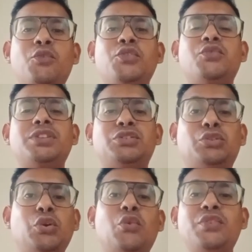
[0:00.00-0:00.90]
which was
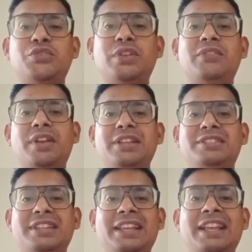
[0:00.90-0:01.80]
though visually very
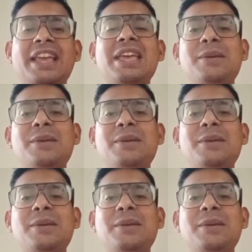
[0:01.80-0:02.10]
scenic,